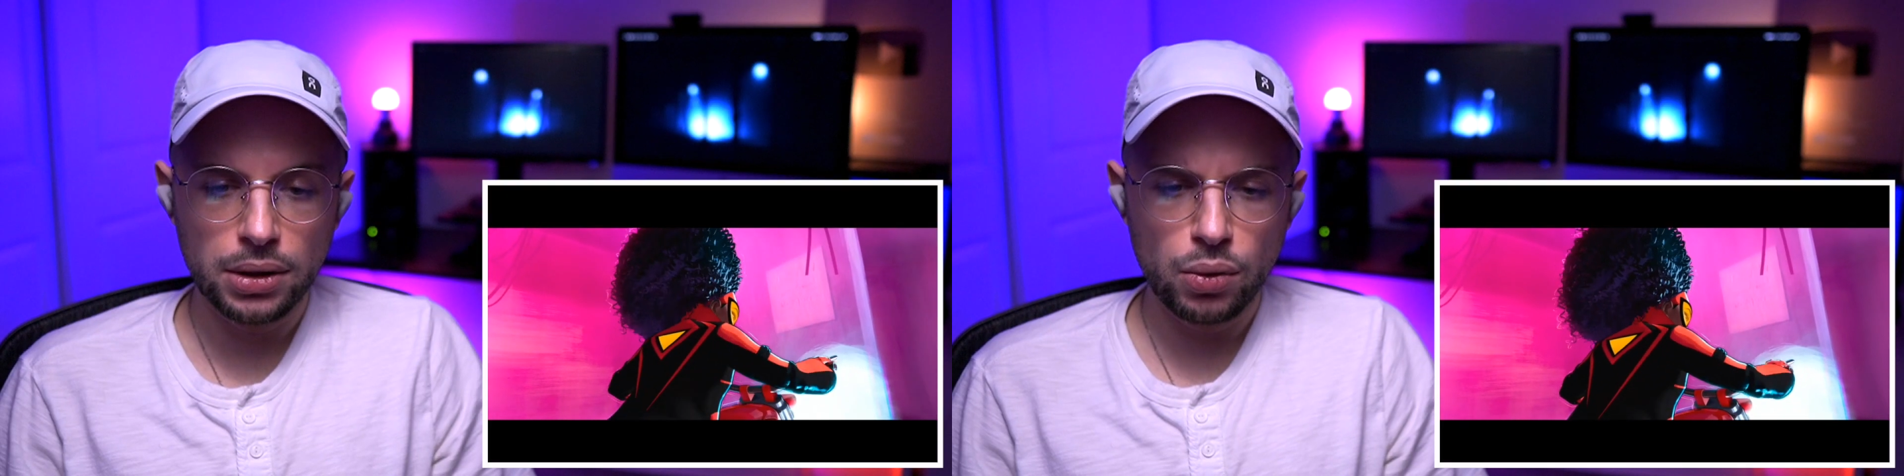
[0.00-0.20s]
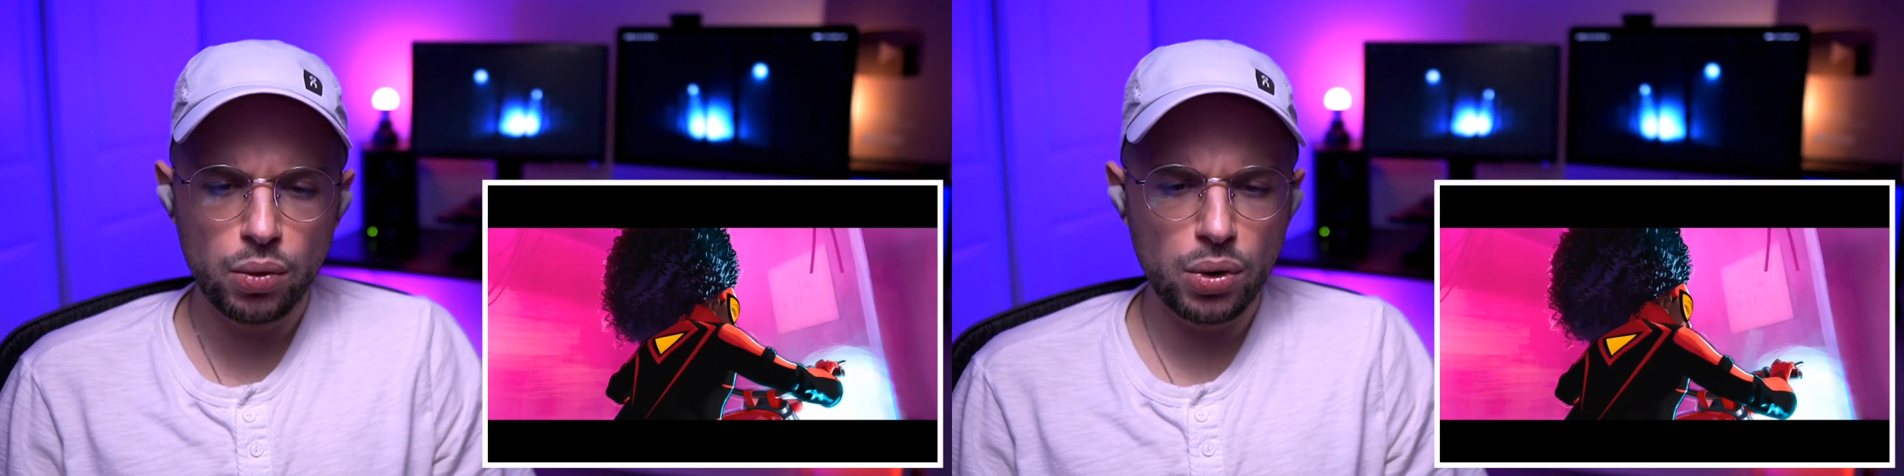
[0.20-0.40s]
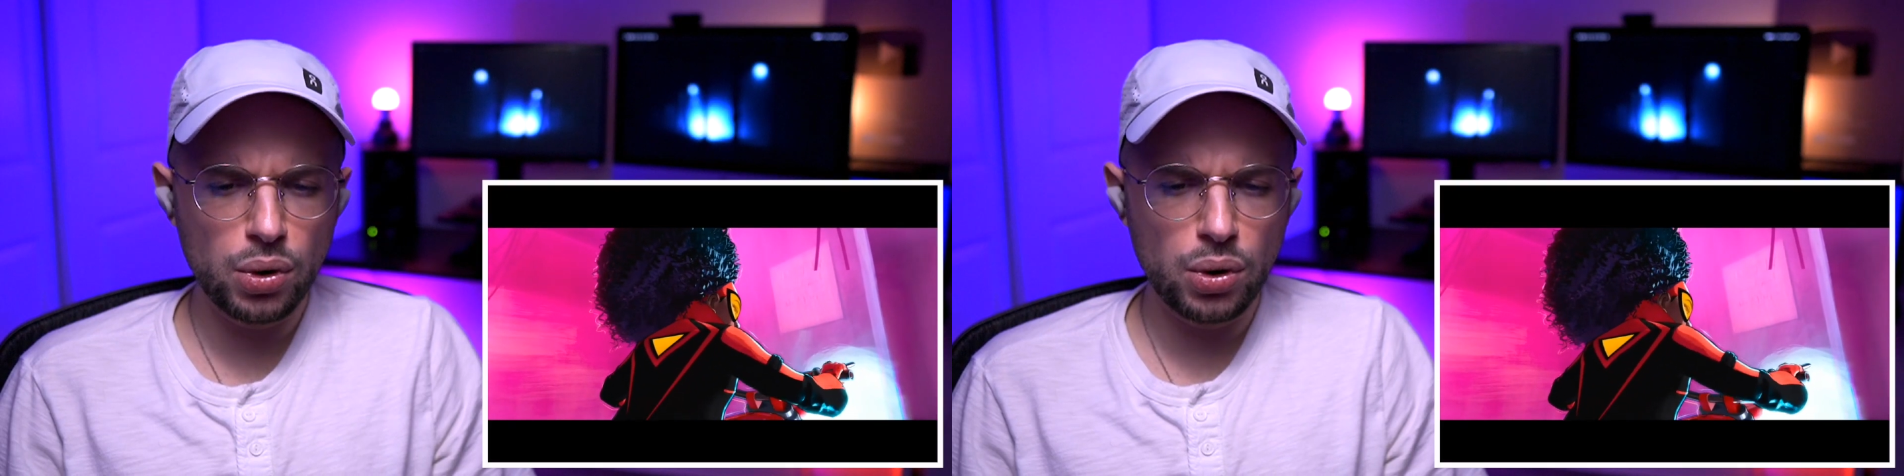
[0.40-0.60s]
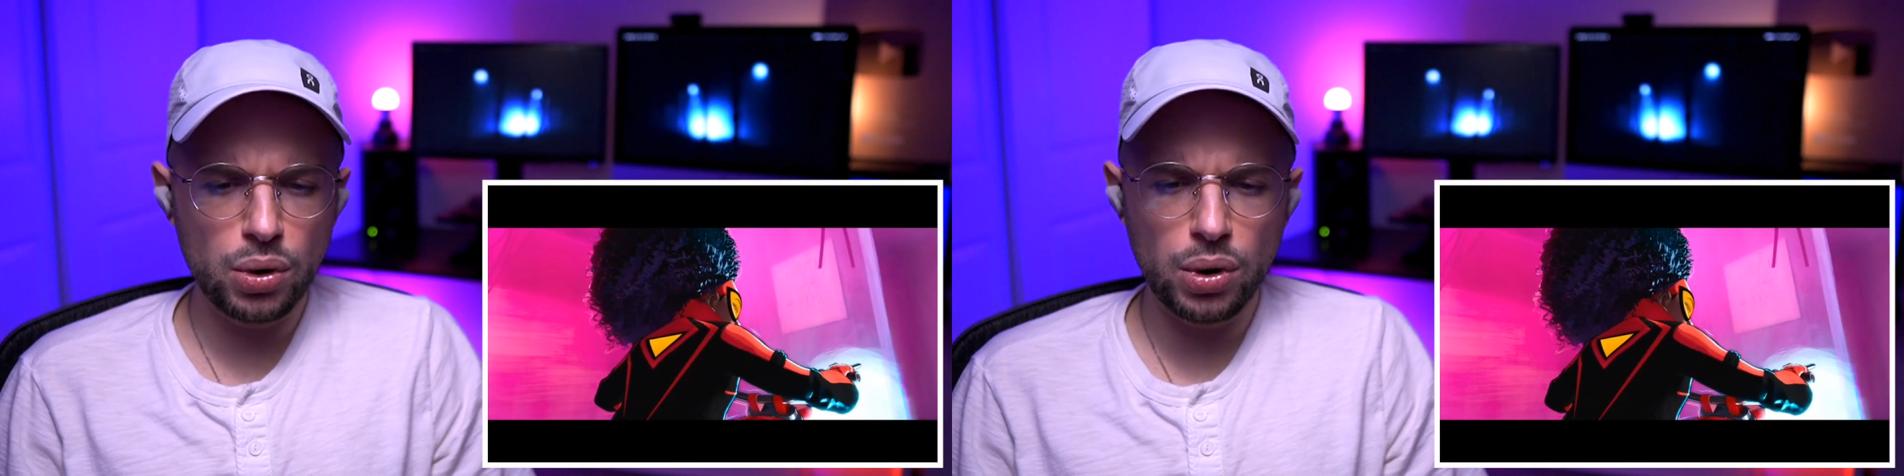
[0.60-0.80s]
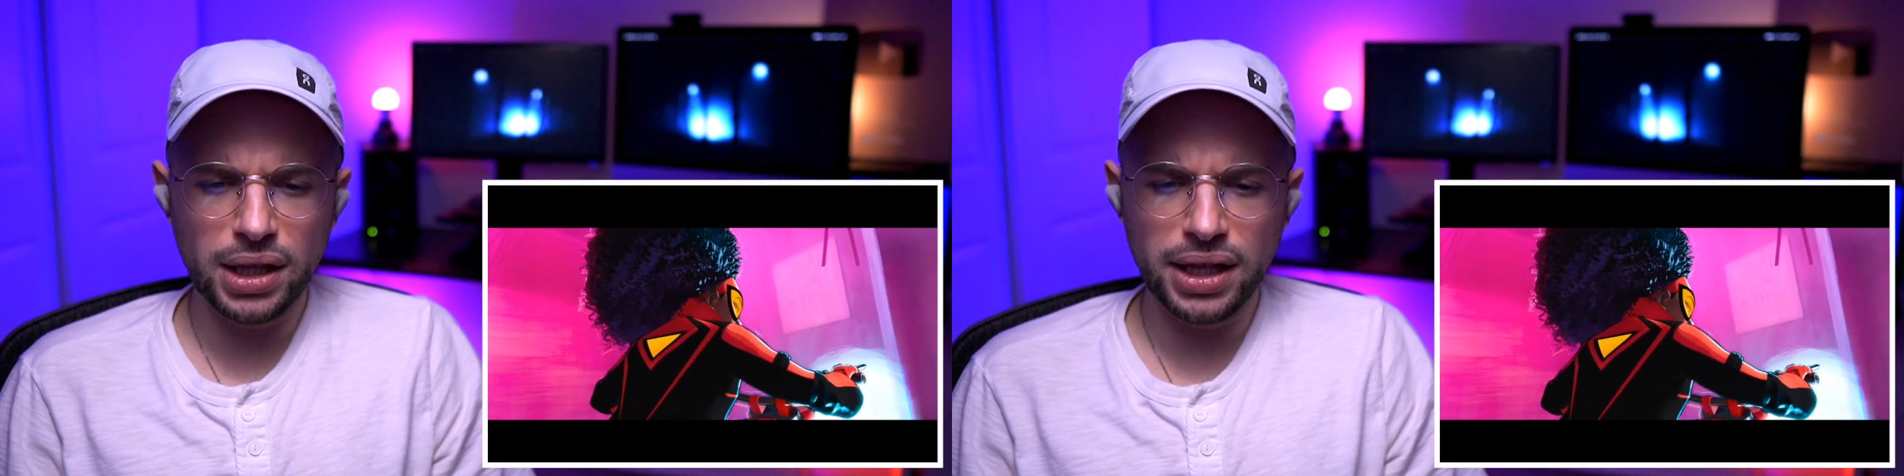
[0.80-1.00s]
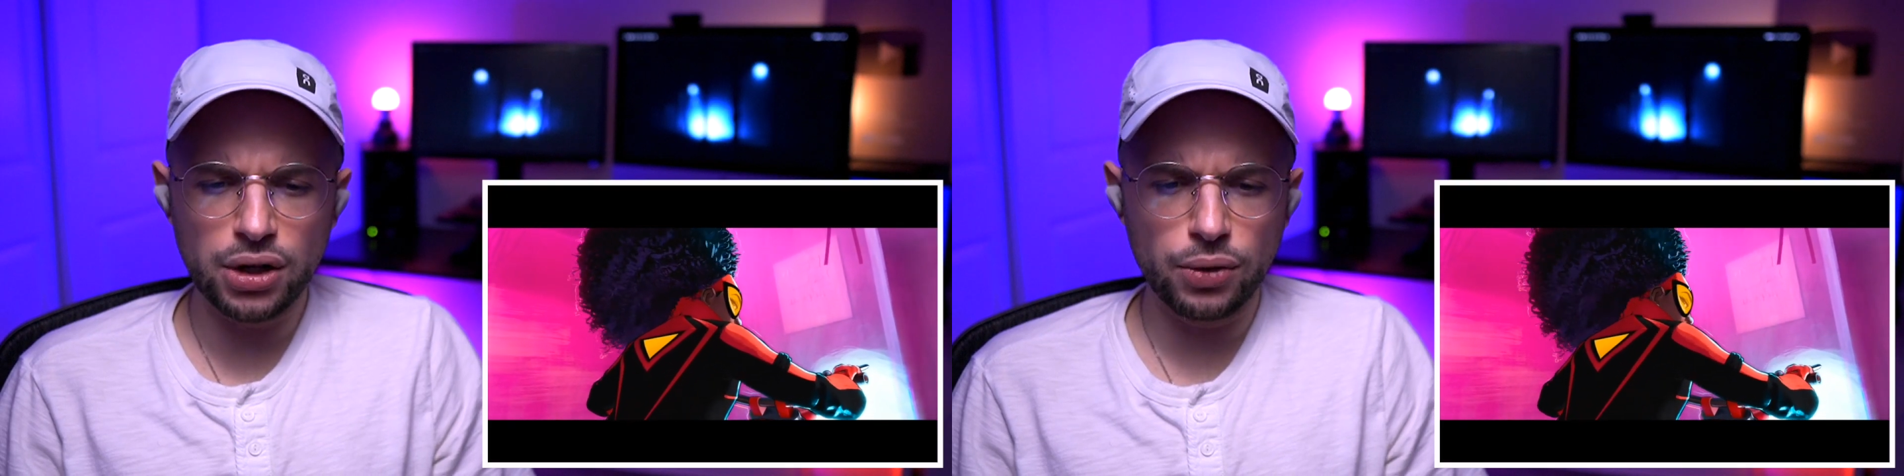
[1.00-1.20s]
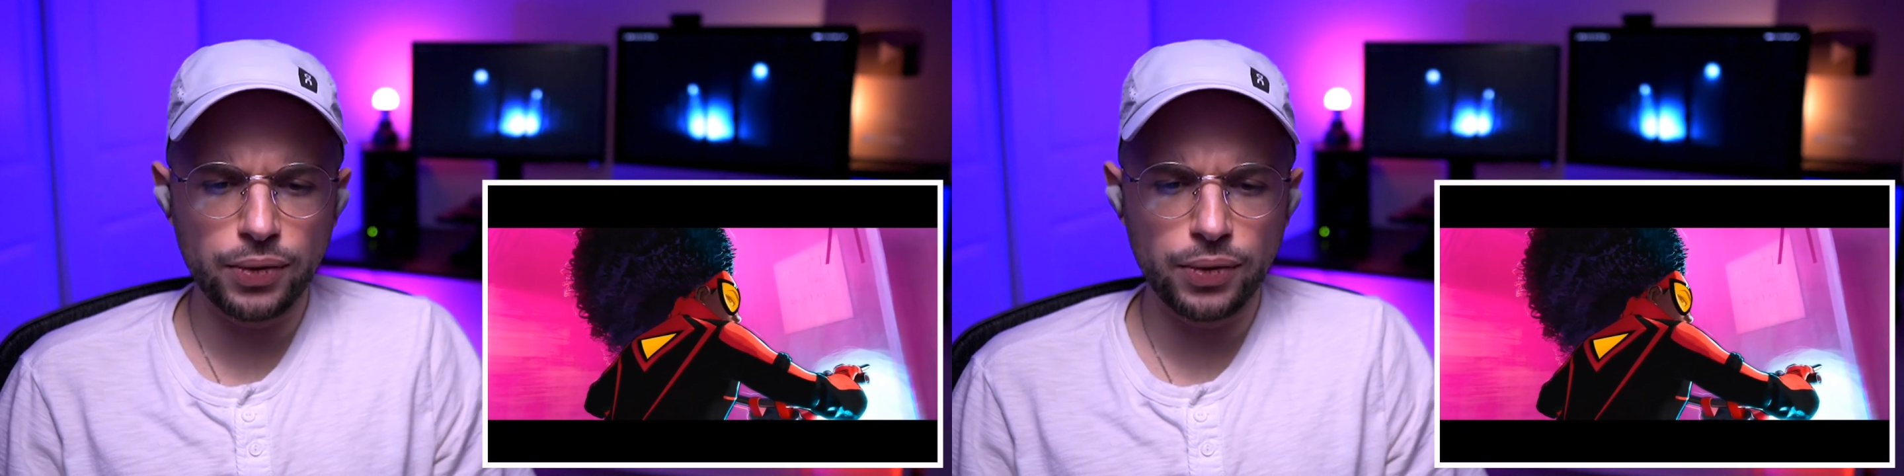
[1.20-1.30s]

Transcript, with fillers: Woo! I like her